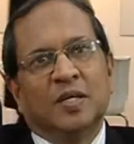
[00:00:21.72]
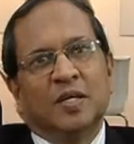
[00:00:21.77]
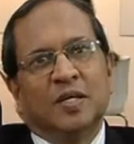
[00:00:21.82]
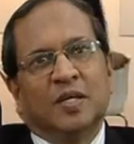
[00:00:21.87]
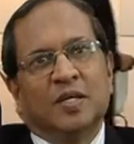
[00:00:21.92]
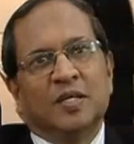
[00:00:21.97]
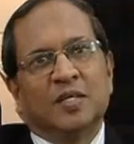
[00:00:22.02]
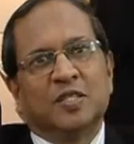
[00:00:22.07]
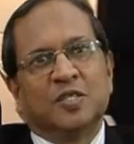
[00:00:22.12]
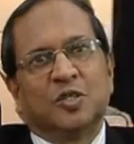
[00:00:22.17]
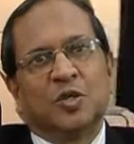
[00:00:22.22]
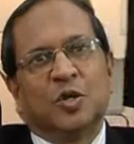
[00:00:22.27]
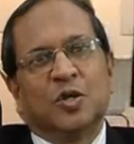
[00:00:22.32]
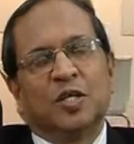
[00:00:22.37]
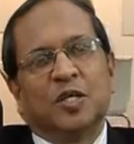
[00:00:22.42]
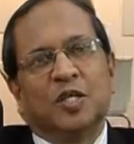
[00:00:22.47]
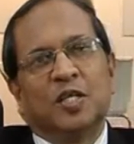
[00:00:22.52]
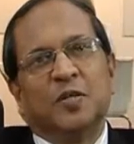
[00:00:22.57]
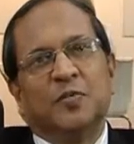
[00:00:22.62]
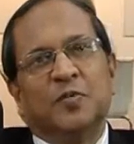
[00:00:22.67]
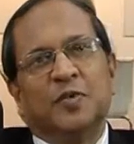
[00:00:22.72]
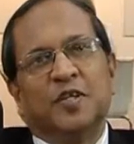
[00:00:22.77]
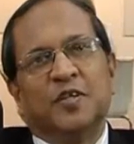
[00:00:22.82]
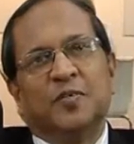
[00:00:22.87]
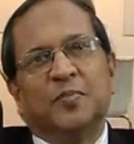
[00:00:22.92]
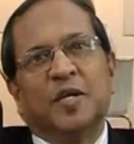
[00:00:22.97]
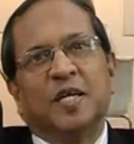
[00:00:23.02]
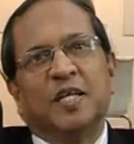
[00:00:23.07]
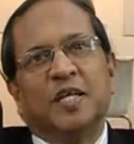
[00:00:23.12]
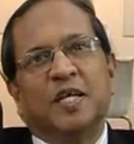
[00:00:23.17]
Uh, historically, we
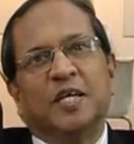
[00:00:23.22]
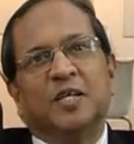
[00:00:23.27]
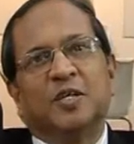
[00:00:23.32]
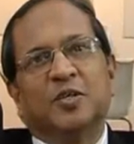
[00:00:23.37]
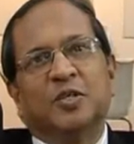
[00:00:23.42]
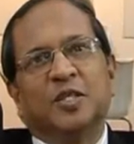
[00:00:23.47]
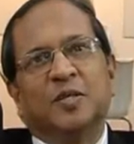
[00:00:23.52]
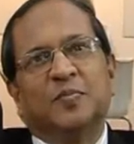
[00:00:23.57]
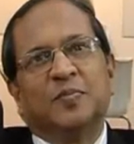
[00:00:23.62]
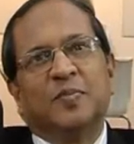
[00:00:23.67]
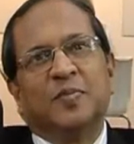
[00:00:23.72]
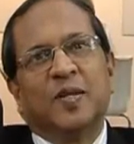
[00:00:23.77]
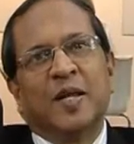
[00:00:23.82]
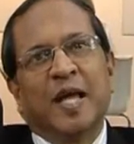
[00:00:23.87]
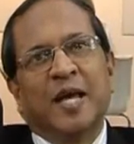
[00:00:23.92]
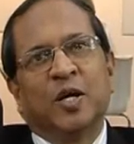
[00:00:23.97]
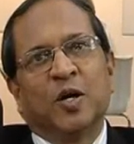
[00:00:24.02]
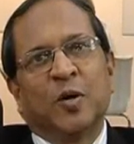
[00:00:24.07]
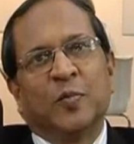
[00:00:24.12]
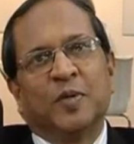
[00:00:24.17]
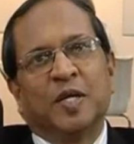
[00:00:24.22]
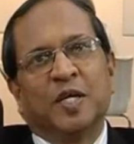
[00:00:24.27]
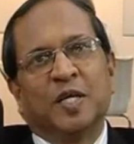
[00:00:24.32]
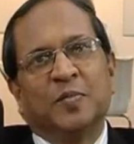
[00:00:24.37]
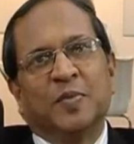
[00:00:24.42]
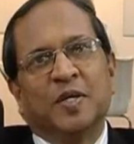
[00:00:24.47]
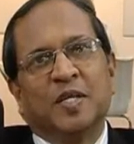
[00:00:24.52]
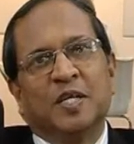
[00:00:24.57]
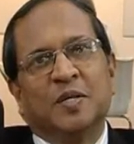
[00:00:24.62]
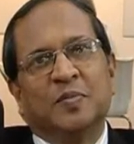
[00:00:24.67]
have been into the blank optical
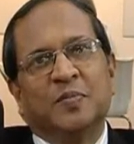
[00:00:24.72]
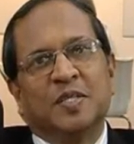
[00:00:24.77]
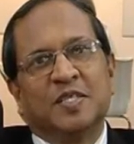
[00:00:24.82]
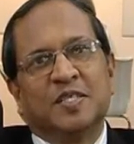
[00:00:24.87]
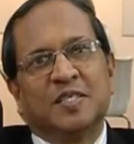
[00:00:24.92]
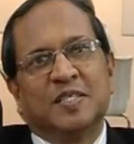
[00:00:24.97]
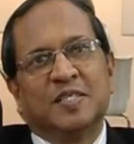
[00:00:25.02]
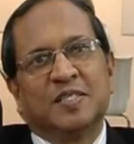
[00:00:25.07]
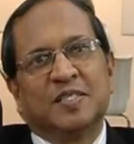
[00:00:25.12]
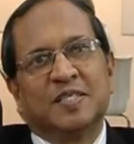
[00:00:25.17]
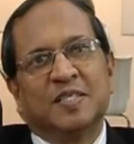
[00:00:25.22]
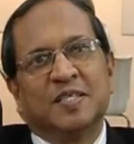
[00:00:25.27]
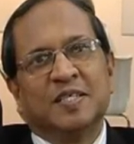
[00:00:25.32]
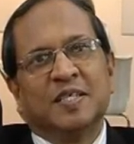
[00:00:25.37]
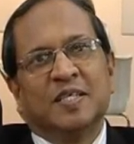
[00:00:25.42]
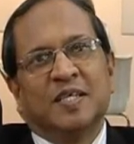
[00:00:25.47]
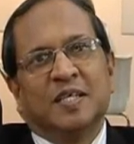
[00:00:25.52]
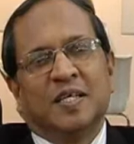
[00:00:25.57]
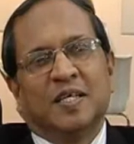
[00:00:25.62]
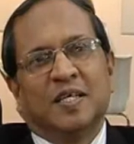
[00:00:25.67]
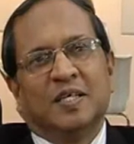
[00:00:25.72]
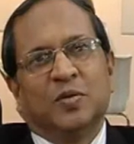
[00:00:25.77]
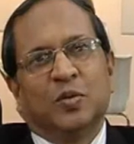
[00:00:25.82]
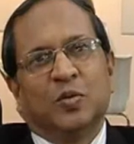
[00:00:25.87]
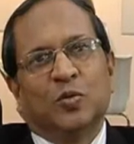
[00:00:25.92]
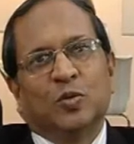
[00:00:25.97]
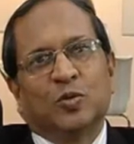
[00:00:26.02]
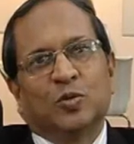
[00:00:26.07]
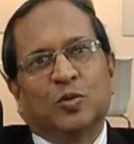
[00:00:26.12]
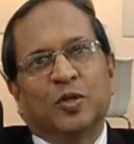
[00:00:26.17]
media business and
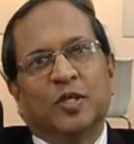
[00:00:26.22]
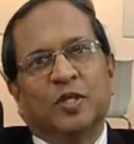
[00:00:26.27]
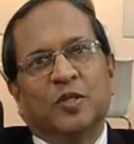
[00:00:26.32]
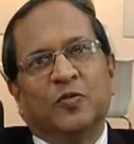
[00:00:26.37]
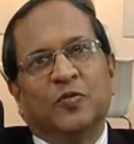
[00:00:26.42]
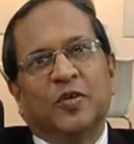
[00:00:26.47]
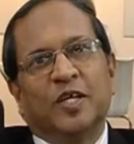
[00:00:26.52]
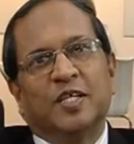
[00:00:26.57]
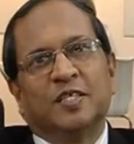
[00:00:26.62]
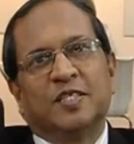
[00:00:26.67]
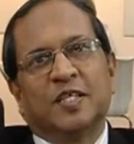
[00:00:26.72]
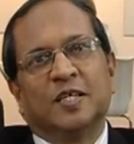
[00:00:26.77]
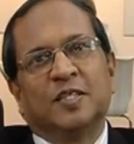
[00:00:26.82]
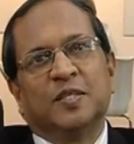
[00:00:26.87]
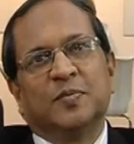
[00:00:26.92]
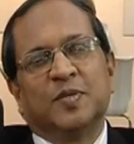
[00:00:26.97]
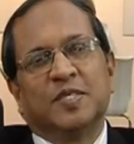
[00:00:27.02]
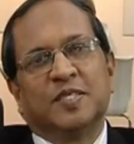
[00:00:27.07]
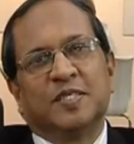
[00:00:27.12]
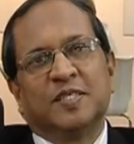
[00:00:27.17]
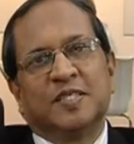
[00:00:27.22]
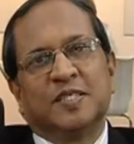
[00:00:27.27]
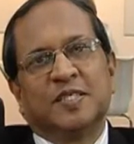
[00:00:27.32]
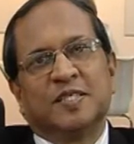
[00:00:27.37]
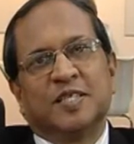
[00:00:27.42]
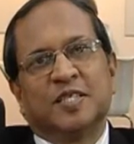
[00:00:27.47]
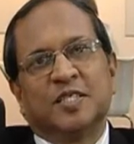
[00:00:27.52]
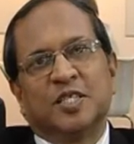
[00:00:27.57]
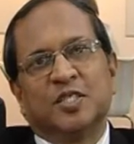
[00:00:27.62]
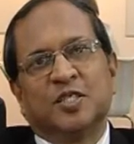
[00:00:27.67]
also into various other businesses
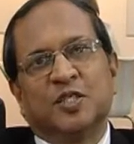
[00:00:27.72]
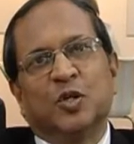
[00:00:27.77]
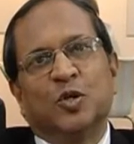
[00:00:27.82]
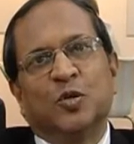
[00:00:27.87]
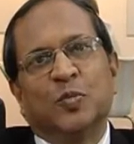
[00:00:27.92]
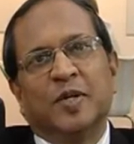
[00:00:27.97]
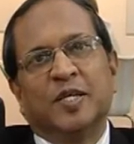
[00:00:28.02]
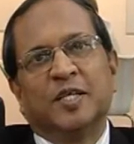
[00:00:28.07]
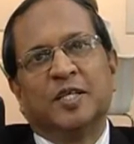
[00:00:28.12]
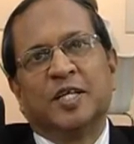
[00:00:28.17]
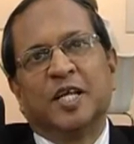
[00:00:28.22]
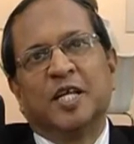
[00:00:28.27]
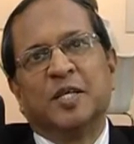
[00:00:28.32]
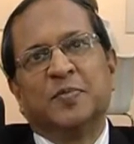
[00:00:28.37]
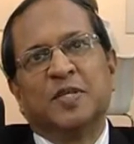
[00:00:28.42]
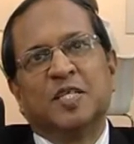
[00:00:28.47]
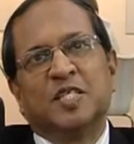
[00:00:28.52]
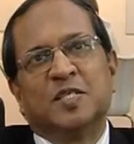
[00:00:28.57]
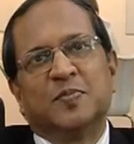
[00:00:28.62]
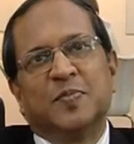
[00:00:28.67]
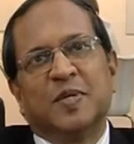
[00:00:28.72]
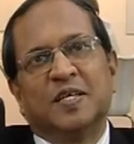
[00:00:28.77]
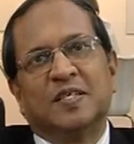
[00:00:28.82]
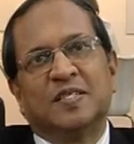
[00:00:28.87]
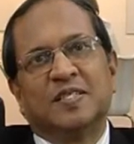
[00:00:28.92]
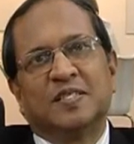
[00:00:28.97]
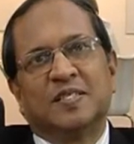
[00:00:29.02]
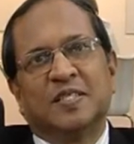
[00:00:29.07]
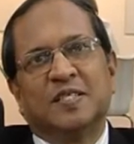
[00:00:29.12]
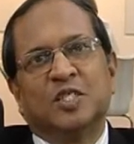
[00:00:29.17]
such as the home entertainment
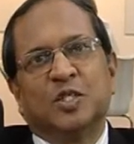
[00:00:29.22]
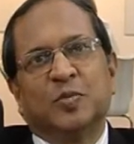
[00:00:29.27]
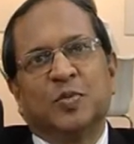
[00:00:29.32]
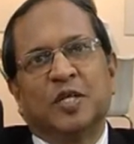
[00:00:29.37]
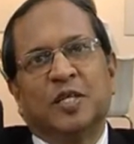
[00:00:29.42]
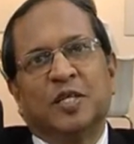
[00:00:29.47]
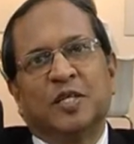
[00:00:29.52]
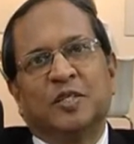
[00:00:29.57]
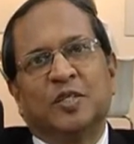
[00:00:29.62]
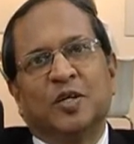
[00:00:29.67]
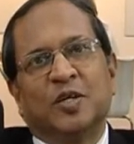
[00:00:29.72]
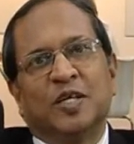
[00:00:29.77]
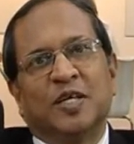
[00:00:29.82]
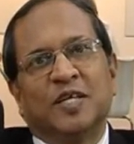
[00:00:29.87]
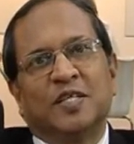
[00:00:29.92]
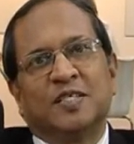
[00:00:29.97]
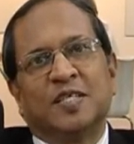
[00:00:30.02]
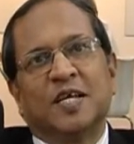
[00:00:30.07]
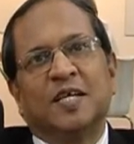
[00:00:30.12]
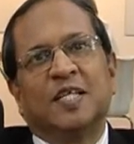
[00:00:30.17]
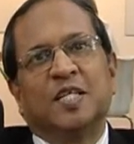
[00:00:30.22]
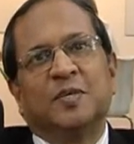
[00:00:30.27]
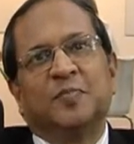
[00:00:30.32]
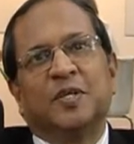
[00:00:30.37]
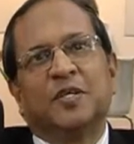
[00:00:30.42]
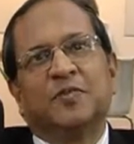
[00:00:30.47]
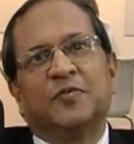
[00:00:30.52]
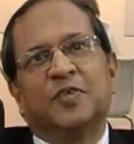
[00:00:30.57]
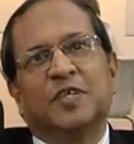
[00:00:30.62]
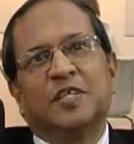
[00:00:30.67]
space, consumer electronics, IT
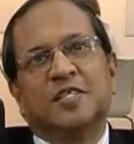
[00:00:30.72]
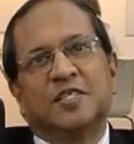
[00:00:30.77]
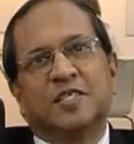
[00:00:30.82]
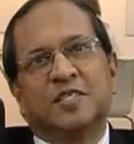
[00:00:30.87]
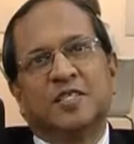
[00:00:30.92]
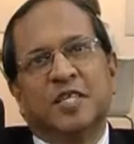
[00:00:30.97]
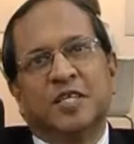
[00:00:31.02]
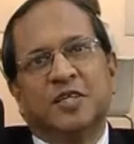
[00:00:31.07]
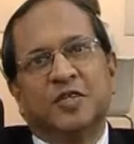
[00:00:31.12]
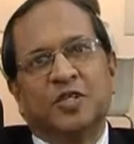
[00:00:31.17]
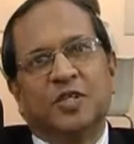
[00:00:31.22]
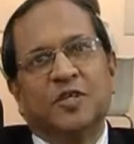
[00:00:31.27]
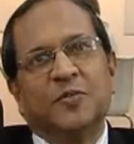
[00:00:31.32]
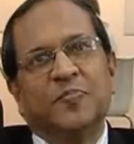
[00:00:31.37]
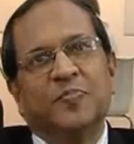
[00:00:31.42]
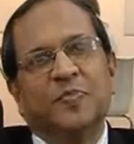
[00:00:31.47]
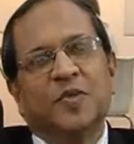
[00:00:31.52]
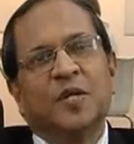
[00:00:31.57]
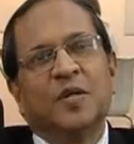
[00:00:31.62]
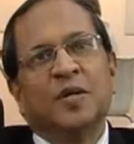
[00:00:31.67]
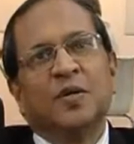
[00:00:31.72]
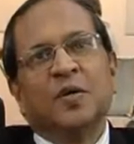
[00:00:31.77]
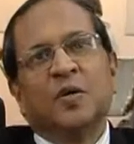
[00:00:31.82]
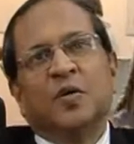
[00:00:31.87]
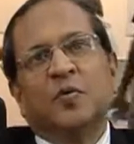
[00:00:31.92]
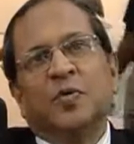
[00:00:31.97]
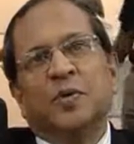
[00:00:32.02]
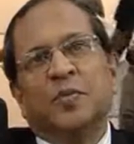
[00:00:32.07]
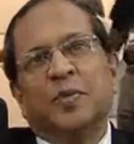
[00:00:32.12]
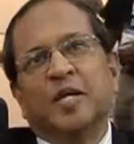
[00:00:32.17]
peripherals, etc.
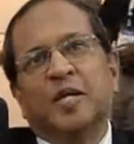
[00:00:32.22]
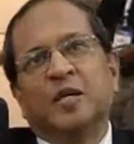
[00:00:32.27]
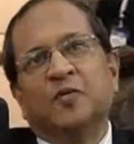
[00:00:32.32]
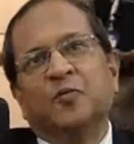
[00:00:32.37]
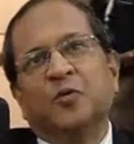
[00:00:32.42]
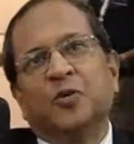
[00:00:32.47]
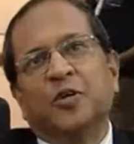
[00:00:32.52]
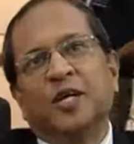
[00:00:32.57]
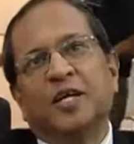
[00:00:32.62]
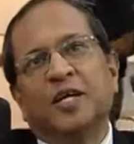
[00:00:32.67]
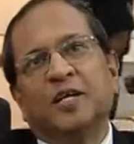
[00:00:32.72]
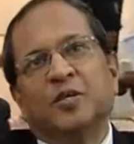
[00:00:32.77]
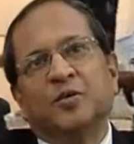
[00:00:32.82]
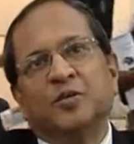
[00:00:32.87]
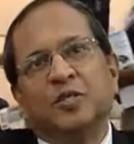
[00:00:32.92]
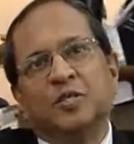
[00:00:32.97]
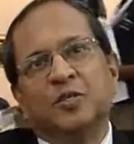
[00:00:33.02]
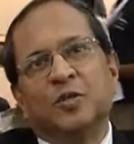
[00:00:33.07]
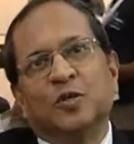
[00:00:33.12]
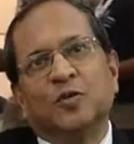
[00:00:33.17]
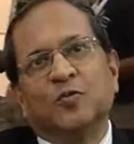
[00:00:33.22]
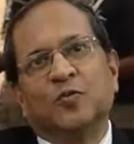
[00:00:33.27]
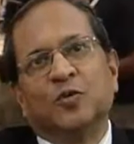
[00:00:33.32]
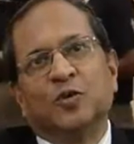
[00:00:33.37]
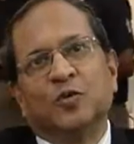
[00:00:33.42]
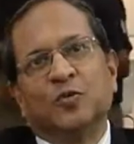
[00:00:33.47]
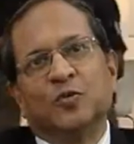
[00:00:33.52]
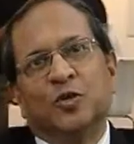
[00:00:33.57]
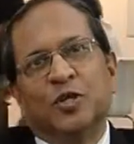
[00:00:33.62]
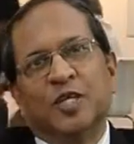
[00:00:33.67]
We made our foray into the solar
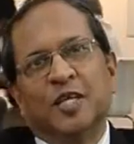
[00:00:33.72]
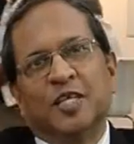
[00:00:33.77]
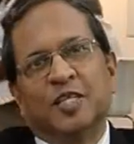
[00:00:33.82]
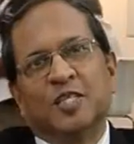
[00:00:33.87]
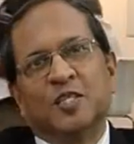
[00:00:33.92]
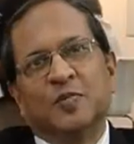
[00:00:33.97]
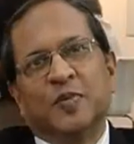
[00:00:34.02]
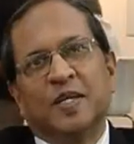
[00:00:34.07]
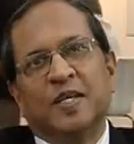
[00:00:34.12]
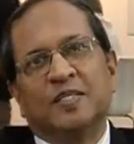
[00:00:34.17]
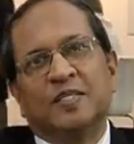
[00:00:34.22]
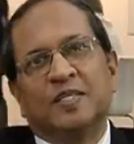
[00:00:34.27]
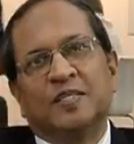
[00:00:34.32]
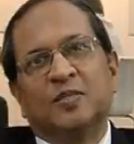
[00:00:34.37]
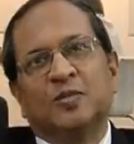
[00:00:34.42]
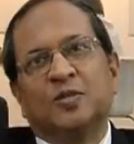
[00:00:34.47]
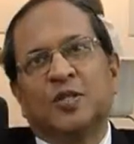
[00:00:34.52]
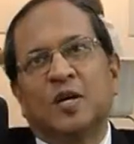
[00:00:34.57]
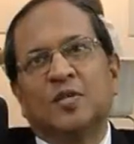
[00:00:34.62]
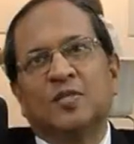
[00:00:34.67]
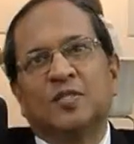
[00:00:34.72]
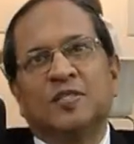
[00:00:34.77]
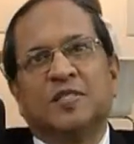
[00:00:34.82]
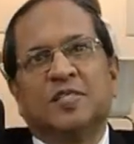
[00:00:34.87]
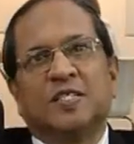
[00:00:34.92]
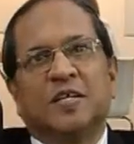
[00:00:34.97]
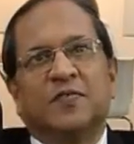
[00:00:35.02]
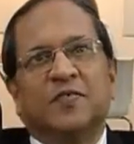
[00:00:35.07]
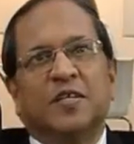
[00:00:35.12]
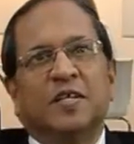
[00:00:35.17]
photovoltaic space in
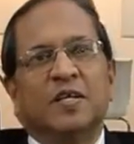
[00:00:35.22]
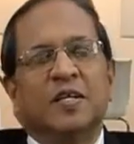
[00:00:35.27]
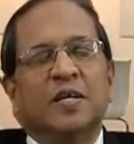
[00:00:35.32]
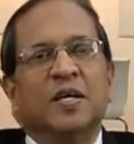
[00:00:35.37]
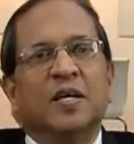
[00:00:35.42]
2007.